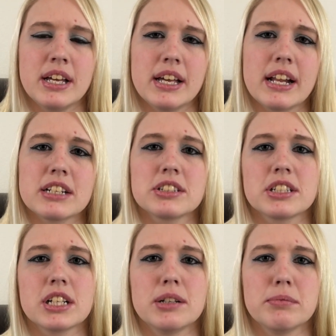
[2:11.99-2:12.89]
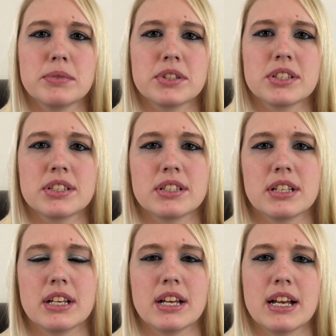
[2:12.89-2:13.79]
It actually comes
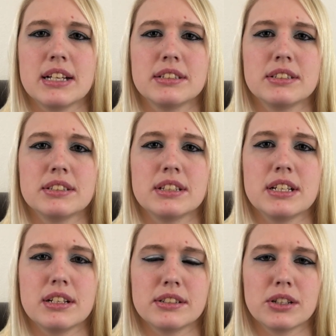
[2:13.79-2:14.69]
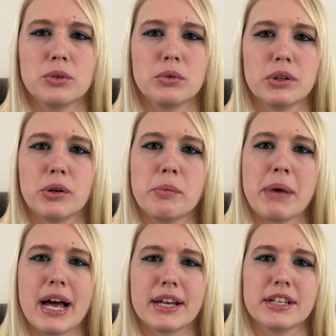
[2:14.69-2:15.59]
as its own little
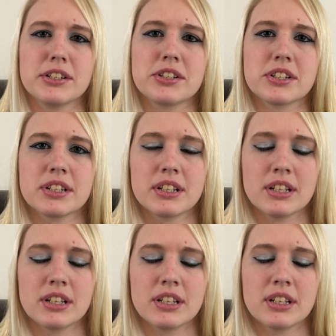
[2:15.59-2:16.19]
package.